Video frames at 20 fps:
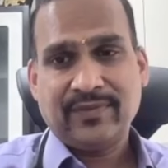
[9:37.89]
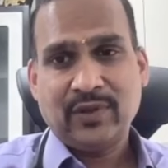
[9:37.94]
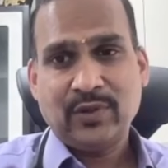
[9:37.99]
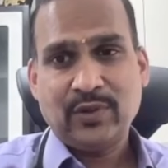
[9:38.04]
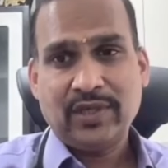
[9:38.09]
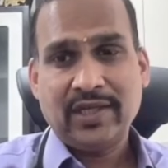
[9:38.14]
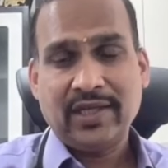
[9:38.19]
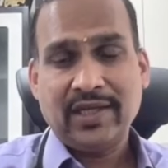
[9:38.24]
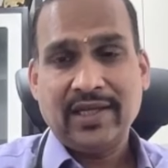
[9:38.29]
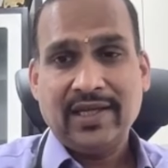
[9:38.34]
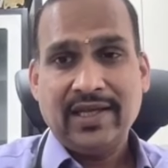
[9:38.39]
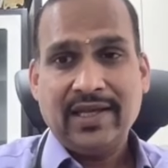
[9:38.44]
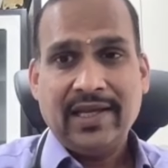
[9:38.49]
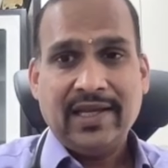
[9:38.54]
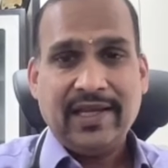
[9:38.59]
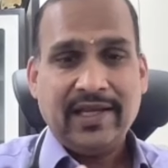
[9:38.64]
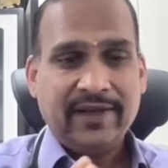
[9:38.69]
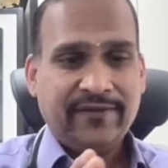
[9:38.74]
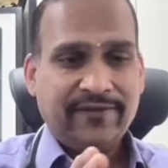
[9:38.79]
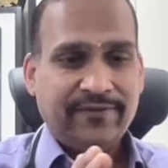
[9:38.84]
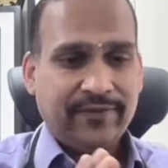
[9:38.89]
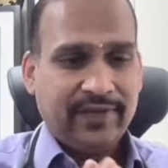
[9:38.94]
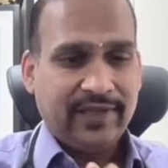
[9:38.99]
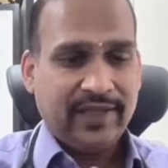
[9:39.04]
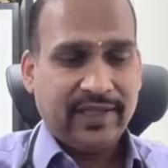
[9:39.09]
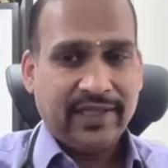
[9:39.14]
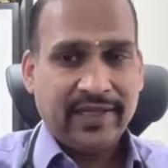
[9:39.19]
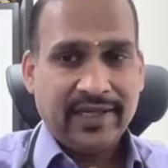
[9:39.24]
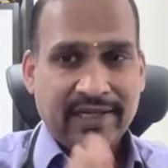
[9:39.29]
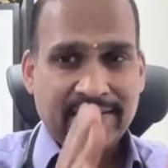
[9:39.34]
Okay, if
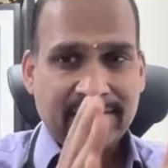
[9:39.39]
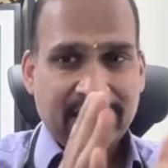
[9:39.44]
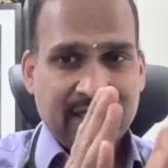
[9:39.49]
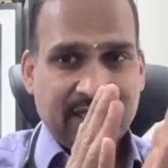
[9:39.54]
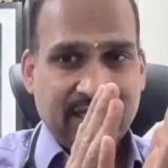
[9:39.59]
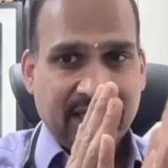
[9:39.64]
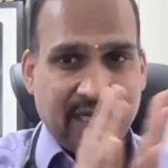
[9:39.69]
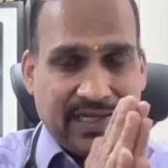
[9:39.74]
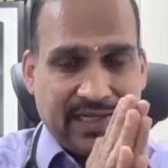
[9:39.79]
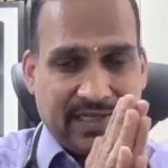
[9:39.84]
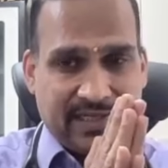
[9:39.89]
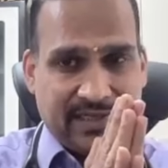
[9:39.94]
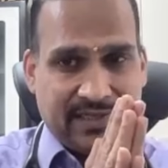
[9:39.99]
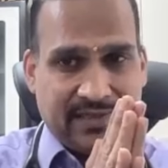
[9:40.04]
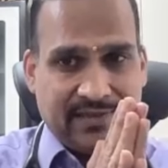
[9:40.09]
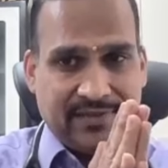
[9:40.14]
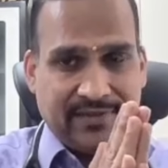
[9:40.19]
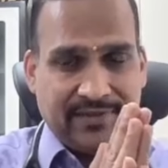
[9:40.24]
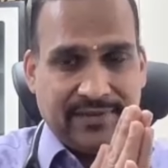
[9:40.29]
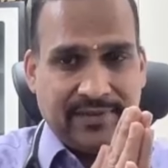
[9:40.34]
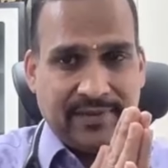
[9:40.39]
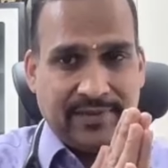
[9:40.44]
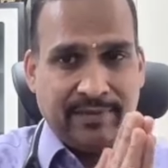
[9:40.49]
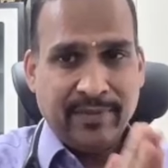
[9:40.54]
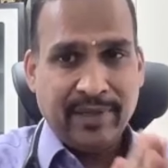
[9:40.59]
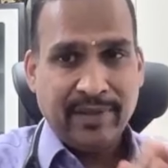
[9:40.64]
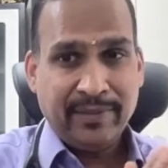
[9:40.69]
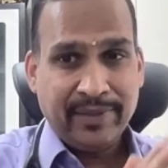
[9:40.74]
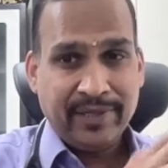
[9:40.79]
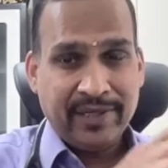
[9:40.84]
thickness is less,
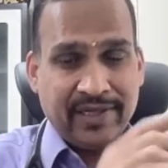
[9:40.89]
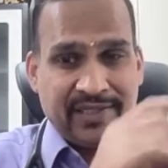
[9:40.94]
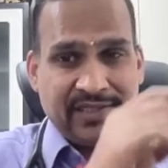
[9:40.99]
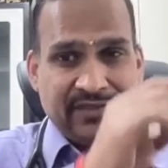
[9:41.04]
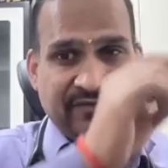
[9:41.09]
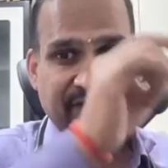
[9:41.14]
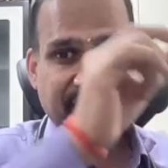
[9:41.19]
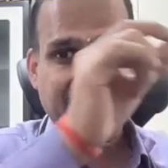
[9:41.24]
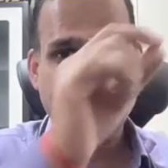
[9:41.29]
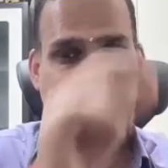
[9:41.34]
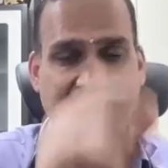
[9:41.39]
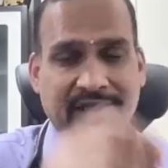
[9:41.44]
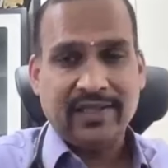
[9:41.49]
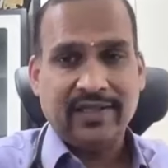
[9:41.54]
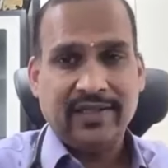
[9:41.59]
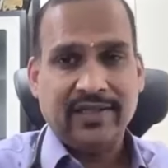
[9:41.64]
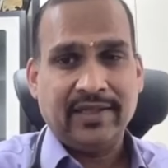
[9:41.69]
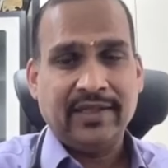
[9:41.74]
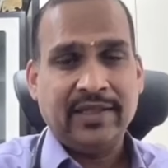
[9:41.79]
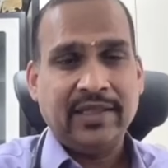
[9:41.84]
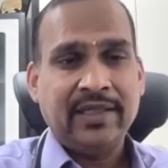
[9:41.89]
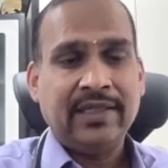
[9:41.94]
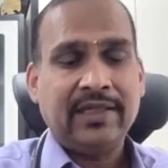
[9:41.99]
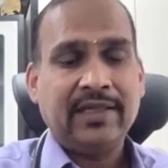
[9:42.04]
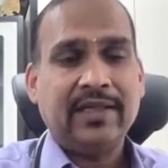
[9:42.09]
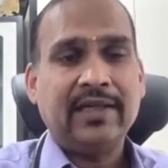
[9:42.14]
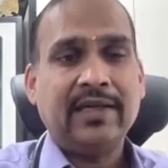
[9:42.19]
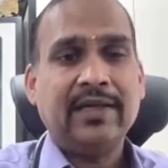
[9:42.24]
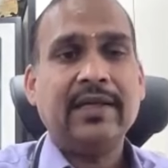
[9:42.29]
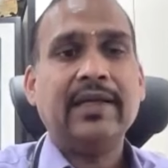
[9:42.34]
membrane is very thin, then
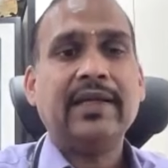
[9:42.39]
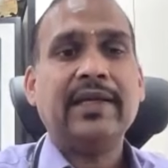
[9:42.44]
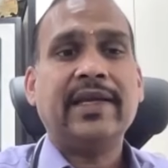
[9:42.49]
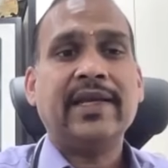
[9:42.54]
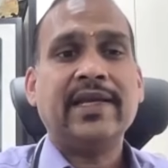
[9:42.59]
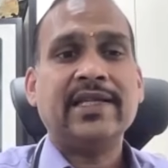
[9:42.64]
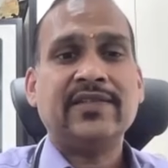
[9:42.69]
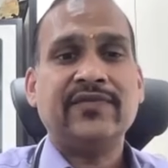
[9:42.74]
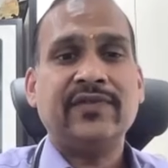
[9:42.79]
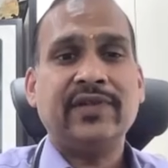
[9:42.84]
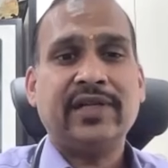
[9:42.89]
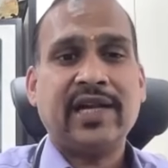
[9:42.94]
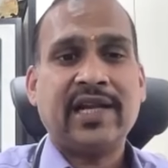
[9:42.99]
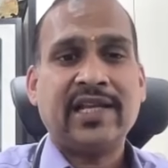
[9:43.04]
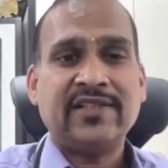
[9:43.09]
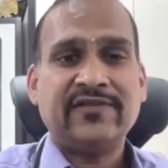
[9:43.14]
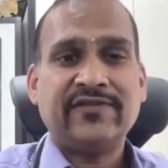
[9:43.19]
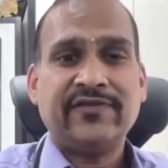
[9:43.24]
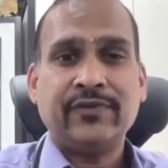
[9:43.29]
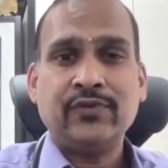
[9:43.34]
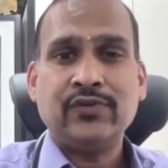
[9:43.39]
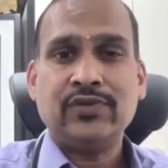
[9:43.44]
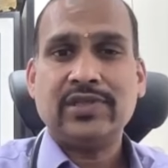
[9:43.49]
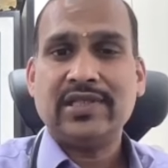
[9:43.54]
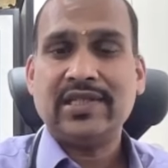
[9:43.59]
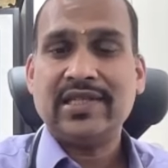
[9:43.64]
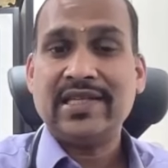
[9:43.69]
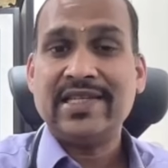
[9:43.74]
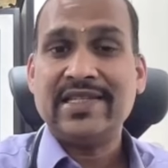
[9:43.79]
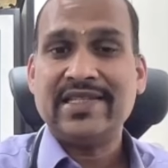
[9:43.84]
gas will transfuse
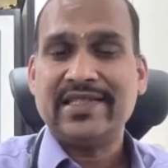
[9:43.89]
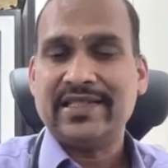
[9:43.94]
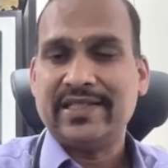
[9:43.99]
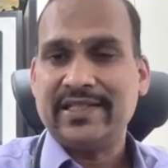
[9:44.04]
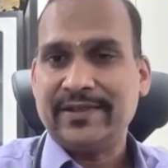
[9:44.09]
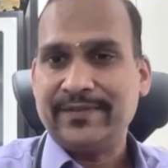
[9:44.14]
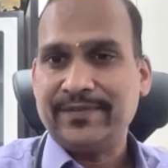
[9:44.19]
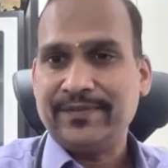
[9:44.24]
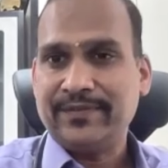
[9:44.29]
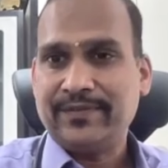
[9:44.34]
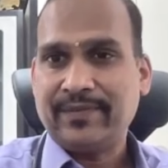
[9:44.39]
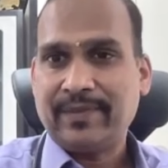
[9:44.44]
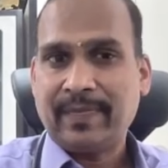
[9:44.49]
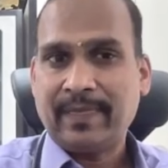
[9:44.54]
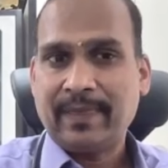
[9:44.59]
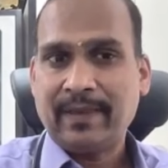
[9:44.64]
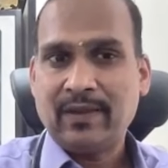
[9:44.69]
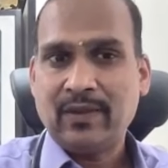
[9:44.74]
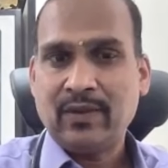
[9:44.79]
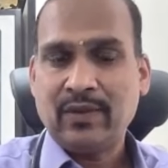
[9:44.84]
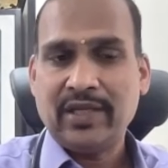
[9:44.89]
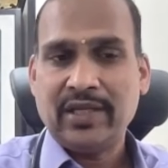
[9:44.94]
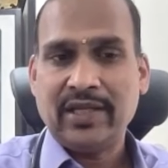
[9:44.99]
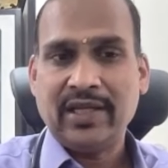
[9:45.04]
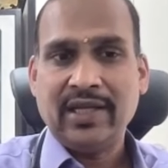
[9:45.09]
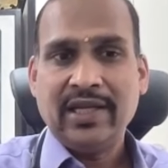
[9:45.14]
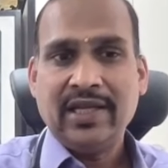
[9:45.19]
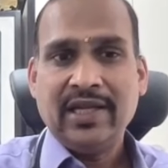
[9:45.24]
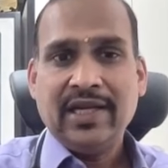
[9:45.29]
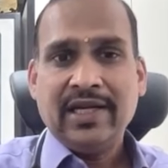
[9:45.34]
easily. Okay,
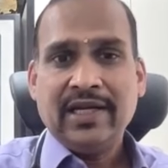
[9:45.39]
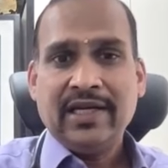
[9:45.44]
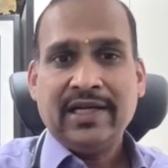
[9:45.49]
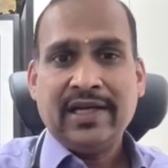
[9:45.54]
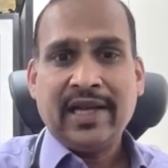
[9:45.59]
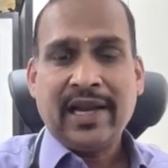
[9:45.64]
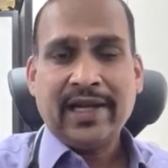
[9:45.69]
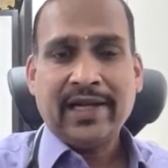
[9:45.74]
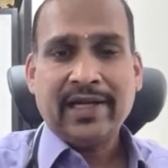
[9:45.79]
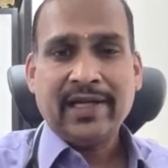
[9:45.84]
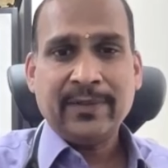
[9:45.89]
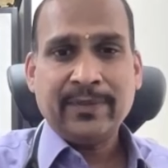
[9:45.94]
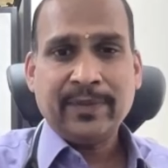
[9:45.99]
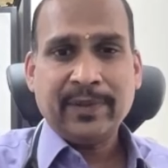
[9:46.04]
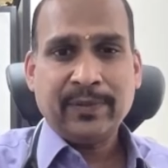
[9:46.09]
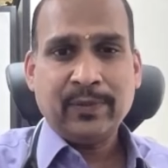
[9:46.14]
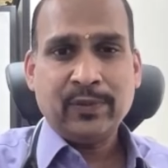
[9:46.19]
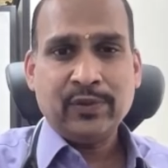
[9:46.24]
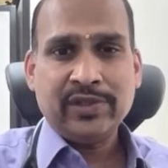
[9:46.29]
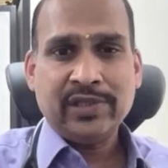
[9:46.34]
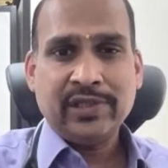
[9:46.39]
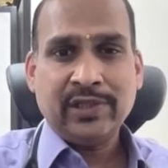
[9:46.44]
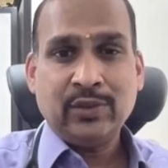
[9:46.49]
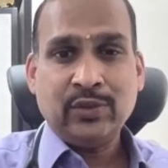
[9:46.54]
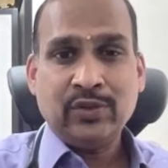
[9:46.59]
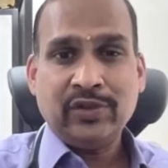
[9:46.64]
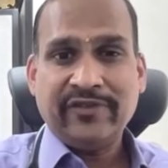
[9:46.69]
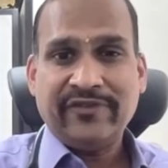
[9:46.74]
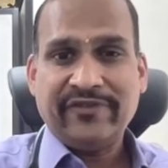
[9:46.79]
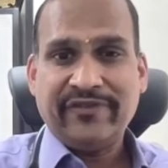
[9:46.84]
directly proportional to
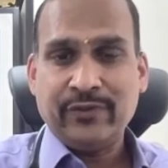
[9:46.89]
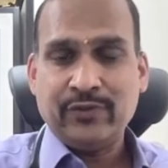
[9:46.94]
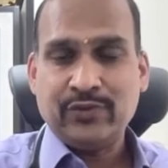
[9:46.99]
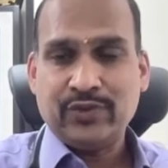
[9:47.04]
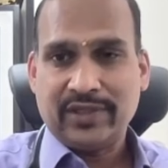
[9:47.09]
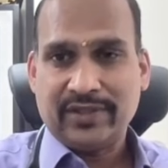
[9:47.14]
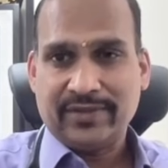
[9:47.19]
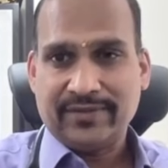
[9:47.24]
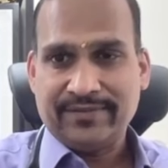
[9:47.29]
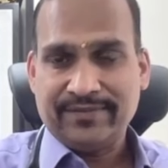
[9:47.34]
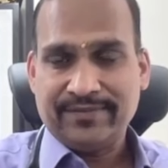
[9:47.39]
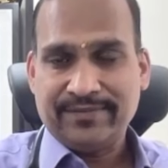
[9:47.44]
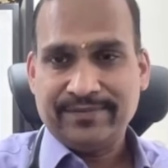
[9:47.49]
diffusion.